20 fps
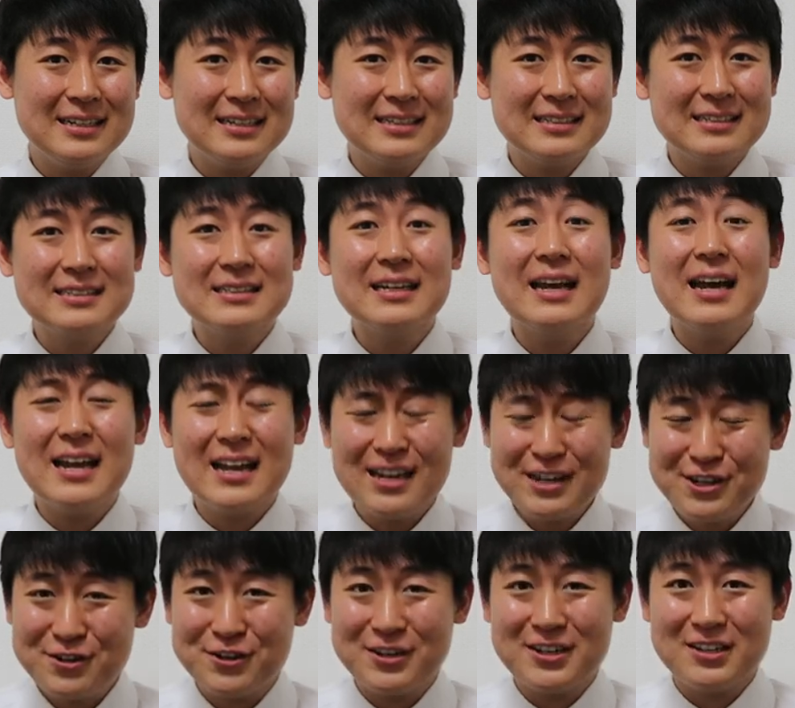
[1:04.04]
is
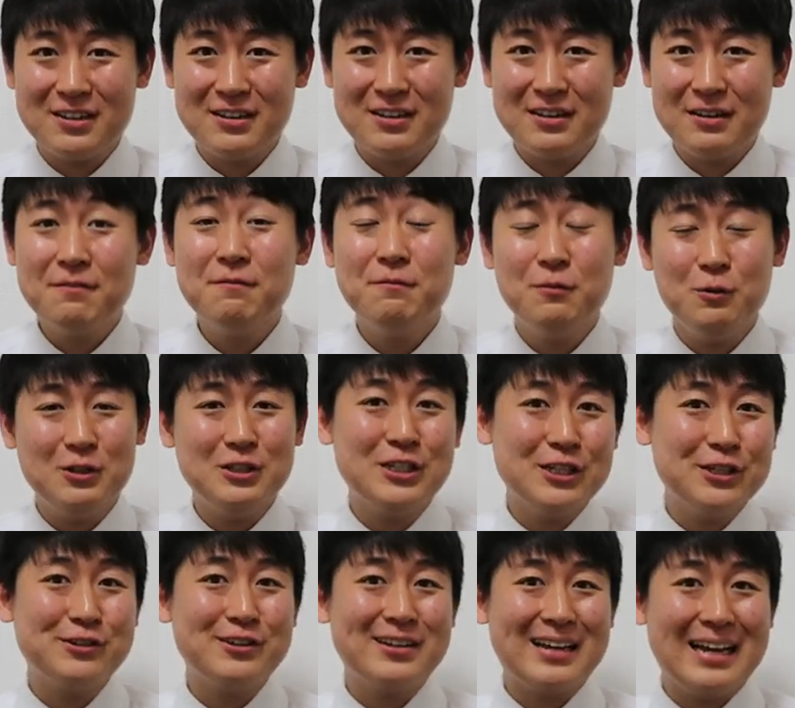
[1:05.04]
accurate for the
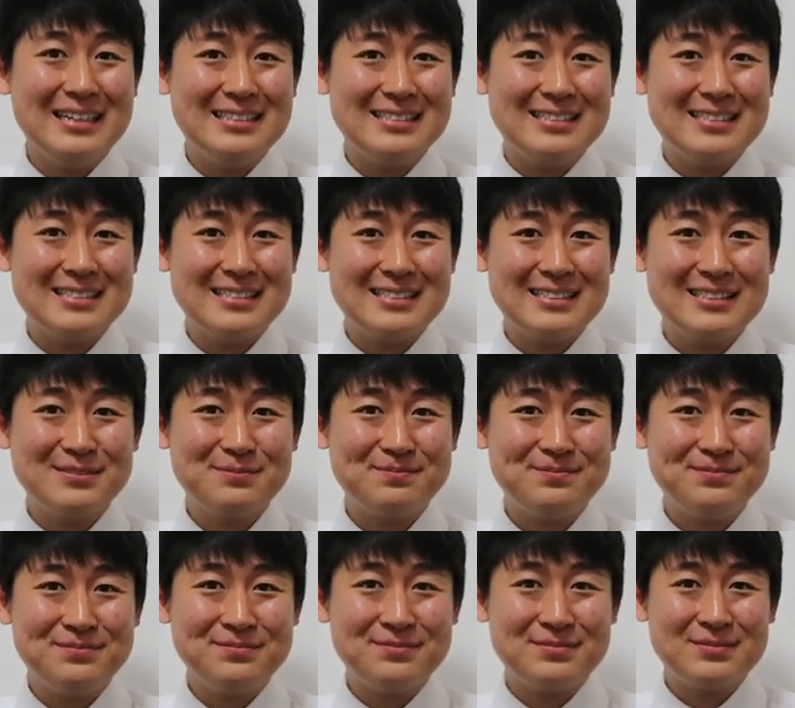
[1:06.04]
general cases.
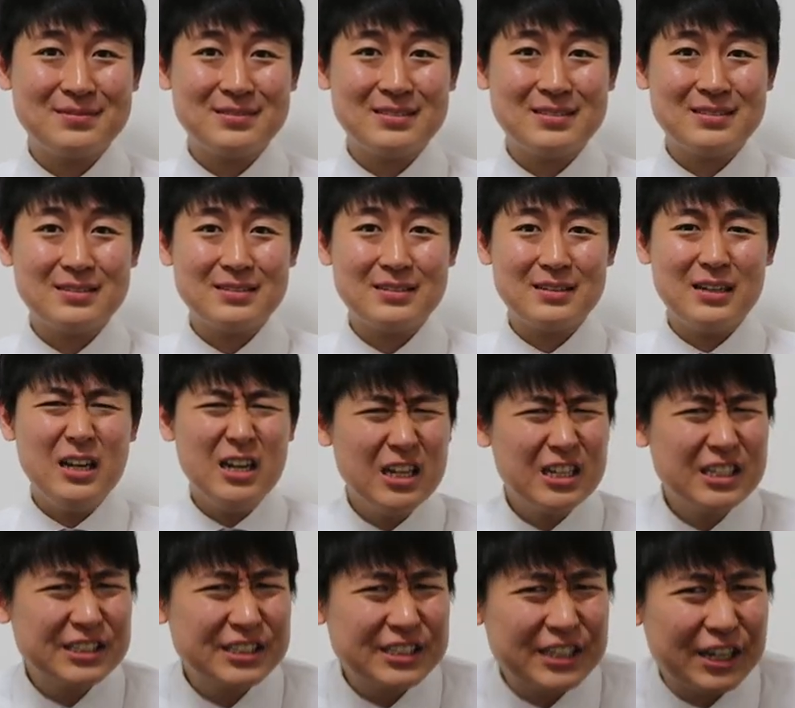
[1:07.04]

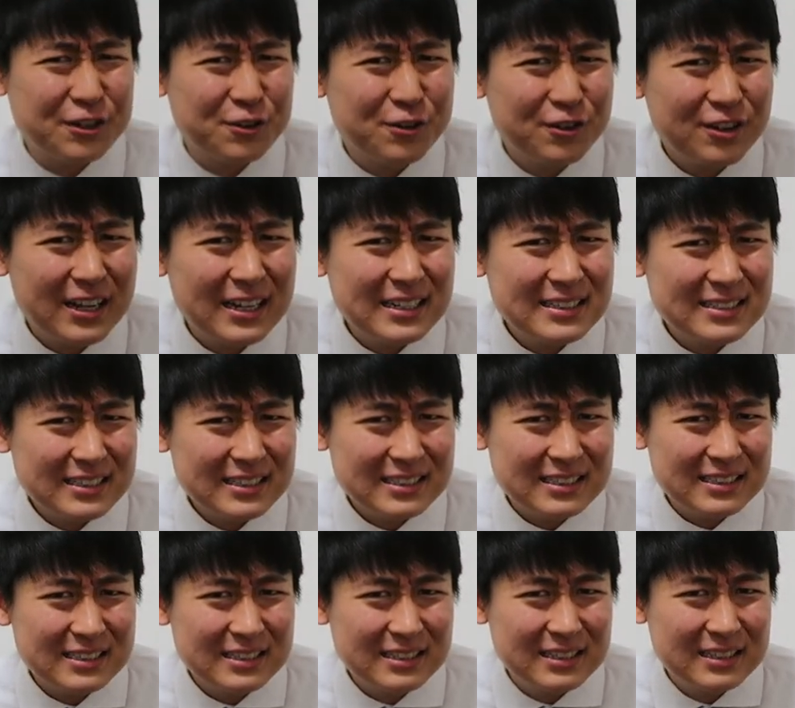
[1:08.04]
General
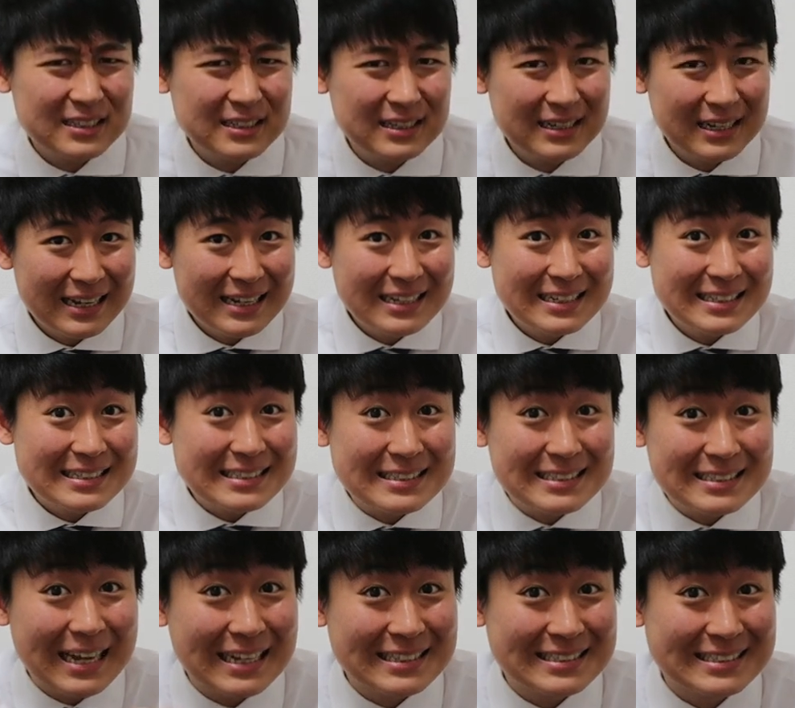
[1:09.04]
cases?
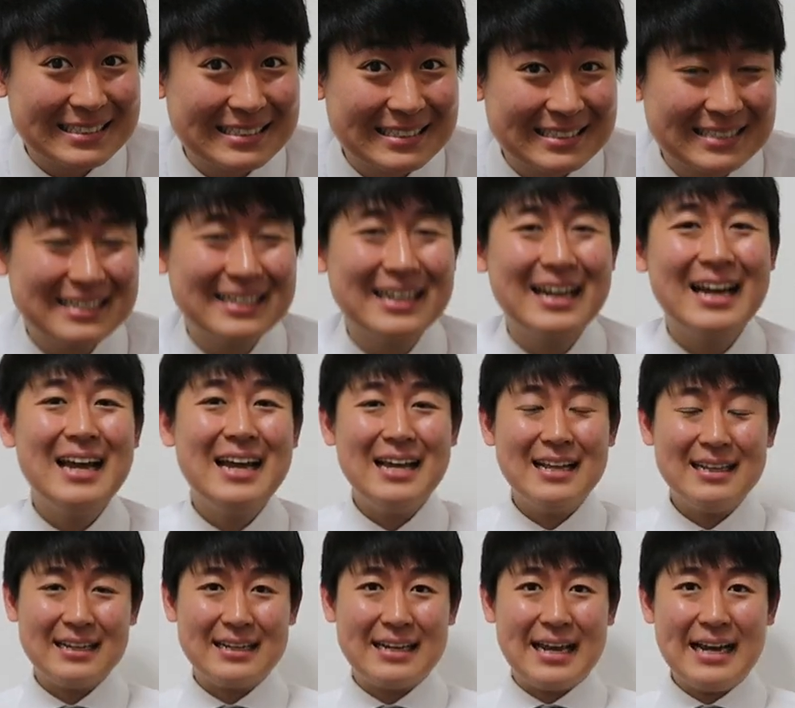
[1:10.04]
Yes,
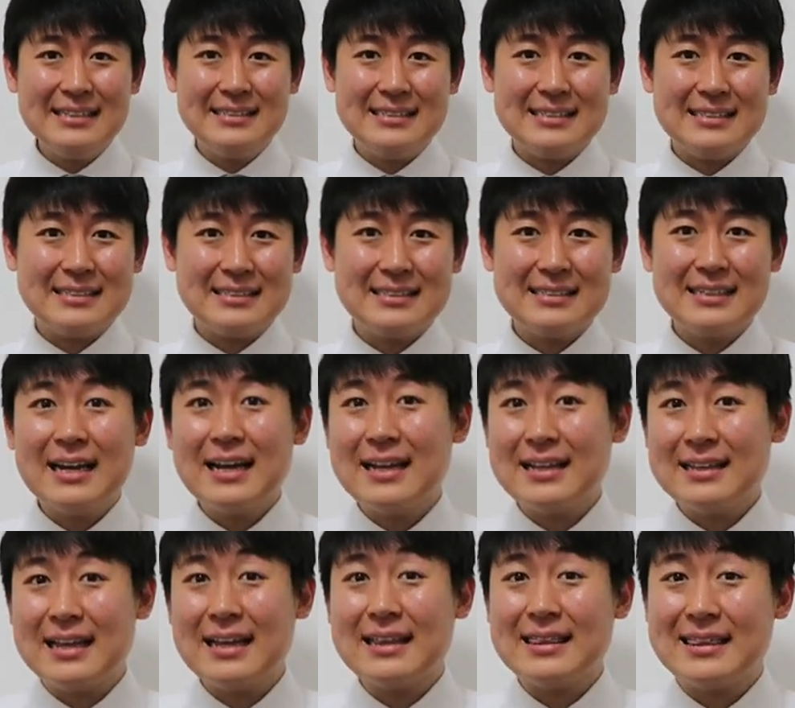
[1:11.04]
the cases
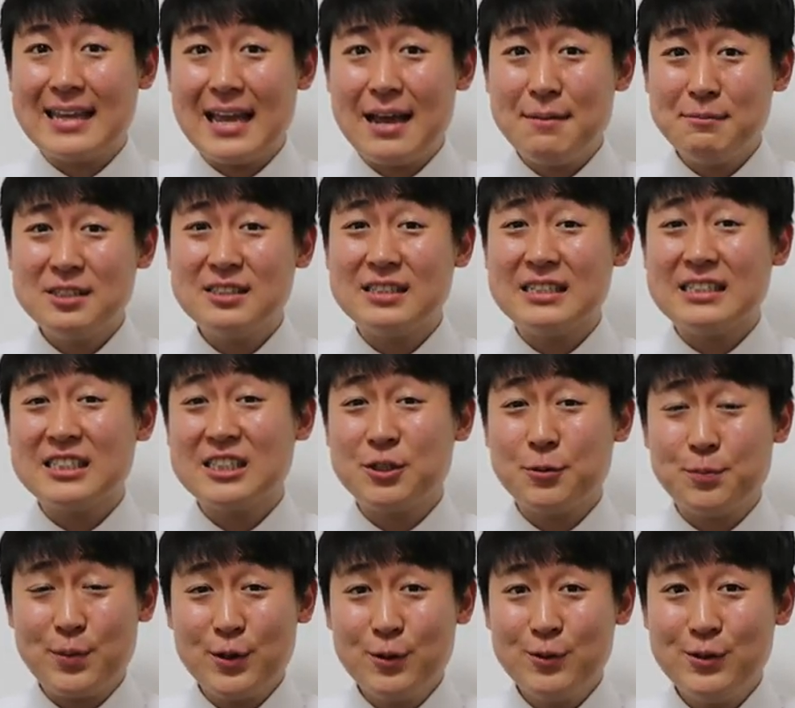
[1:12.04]
that damage
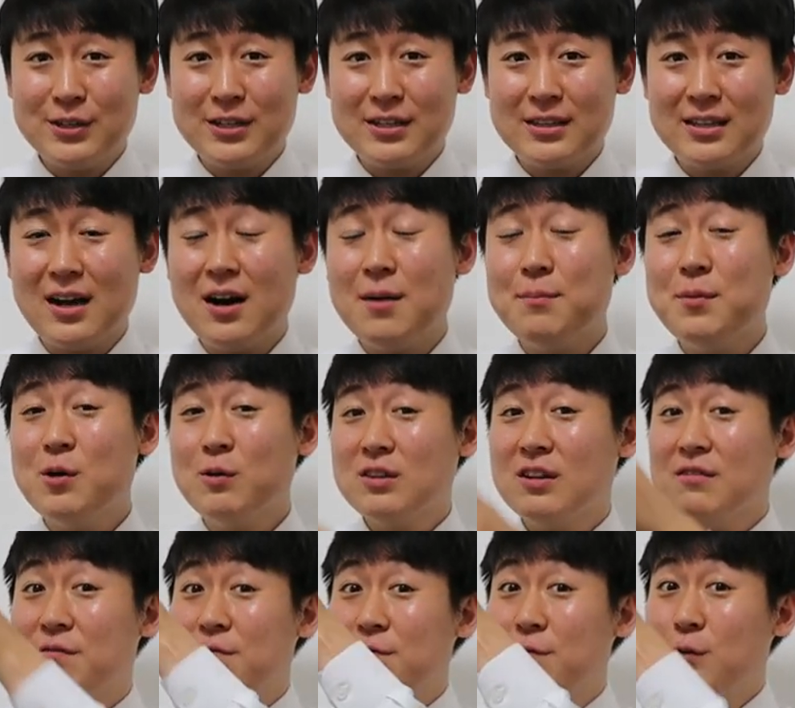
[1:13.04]
distributed among
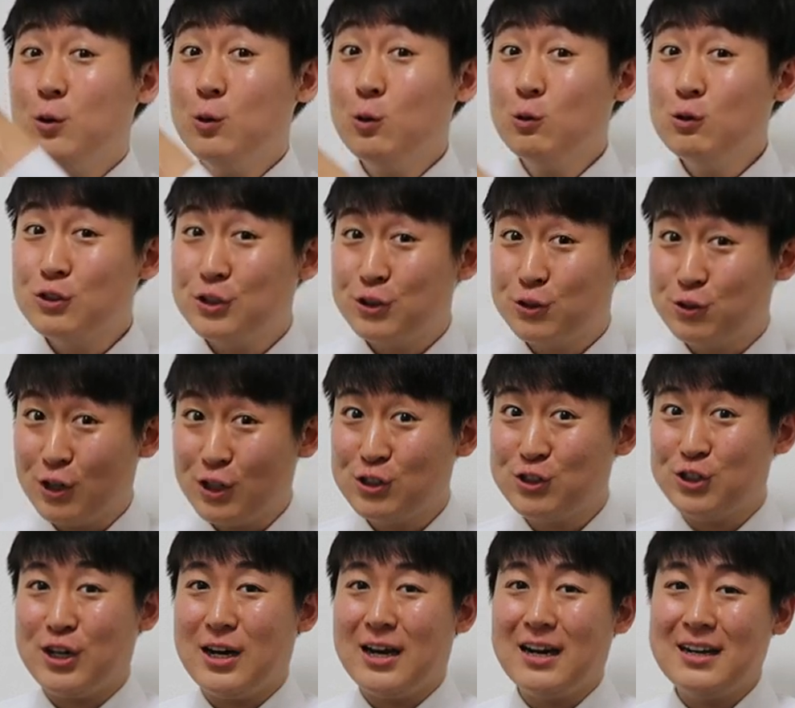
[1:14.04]
the full
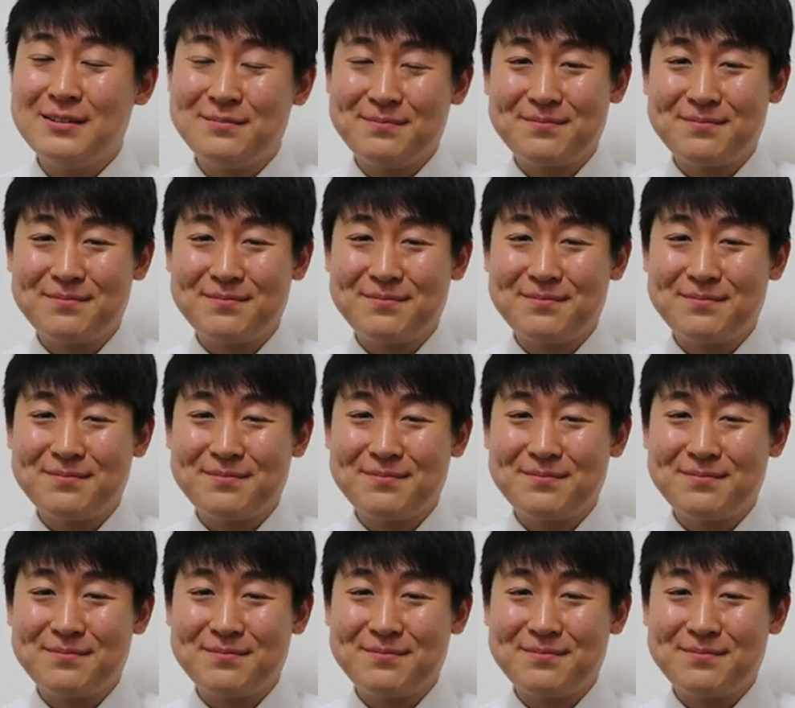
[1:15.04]
structure.